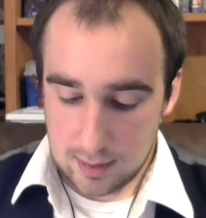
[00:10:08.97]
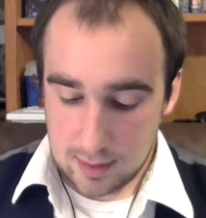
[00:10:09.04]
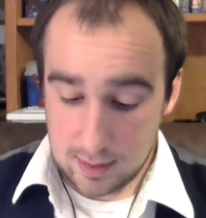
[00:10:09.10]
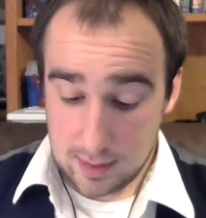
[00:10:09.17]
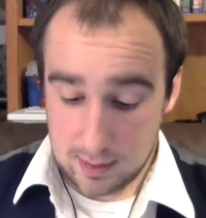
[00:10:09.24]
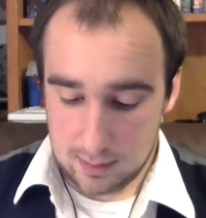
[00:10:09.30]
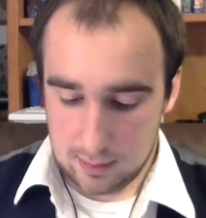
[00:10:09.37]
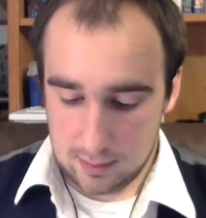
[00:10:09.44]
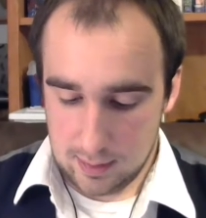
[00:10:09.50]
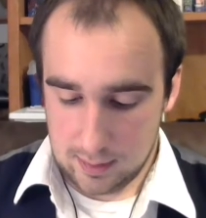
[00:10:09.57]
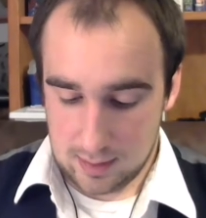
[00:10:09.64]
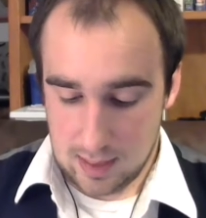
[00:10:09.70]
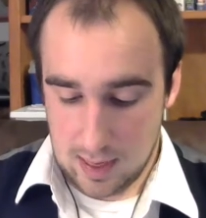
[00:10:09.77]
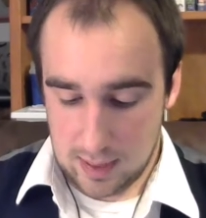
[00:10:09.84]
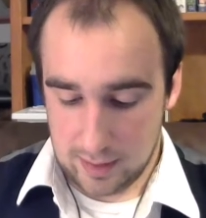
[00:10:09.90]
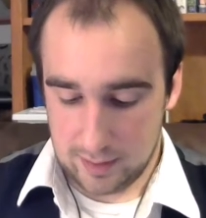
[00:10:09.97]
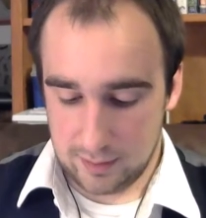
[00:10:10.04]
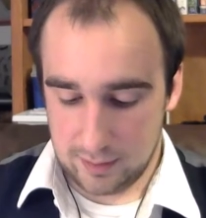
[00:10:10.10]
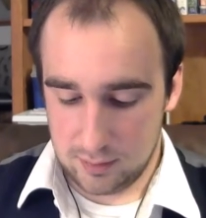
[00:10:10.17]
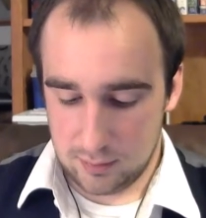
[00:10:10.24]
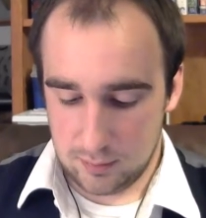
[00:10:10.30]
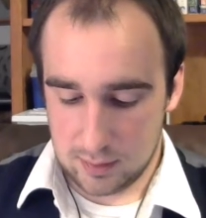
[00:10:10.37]
and then the
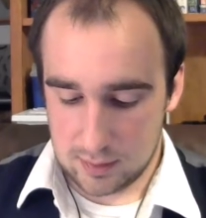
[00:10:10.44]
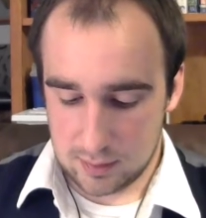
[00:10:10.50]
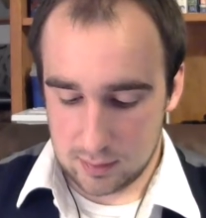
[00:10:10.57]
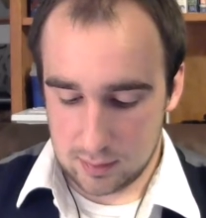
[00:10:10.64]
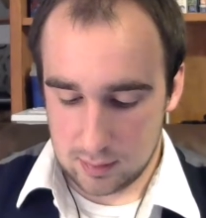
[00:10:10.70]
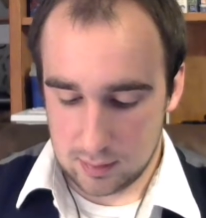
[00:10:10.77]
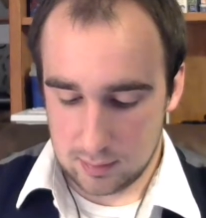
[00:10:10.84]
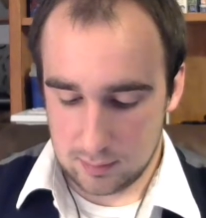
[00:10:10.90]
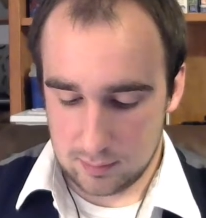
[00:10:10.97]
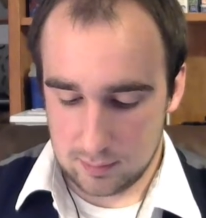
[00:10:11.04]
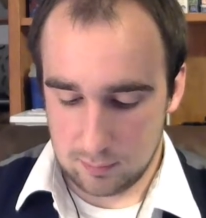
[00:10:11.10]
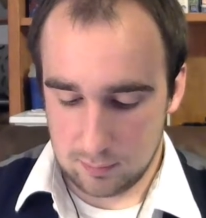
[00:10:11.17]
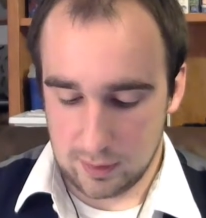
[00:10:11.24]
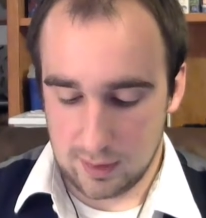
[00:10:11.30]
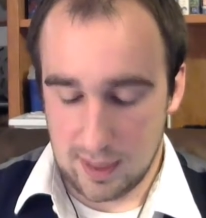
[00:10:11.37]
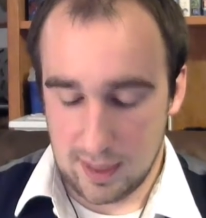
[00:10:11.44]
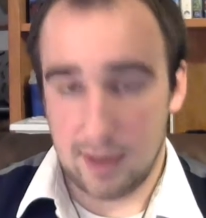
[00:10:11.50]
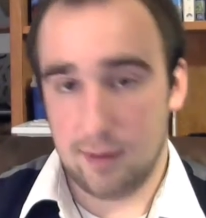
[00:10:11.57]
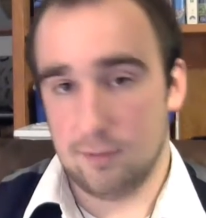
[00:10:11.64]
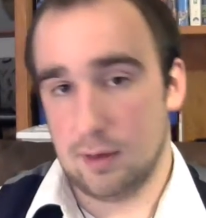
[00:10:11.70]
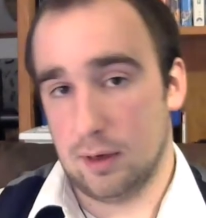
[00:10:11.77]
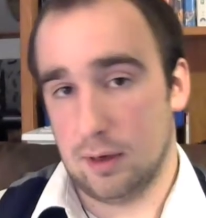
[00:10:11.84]
9s, which with an
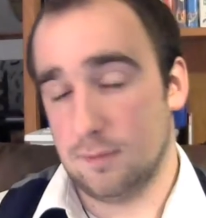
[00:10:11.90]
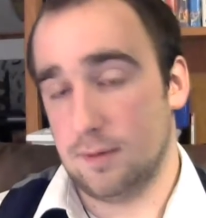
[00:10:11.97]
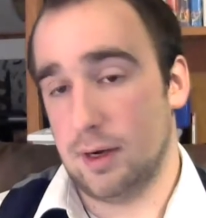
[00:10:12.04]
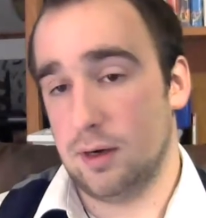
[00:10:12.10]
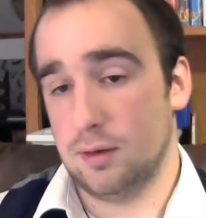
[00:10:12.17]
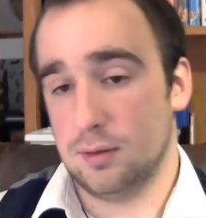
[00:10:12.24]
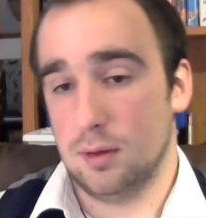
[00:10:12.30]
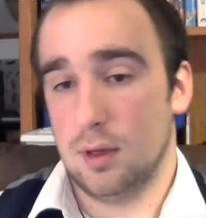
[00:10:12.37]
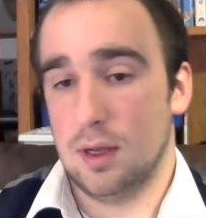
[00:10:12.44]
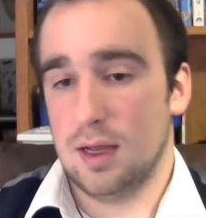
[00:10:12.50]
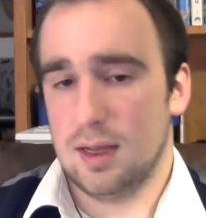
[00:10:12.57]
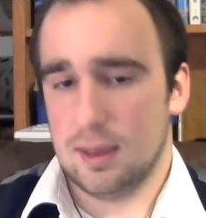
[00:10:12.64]
8 on her final.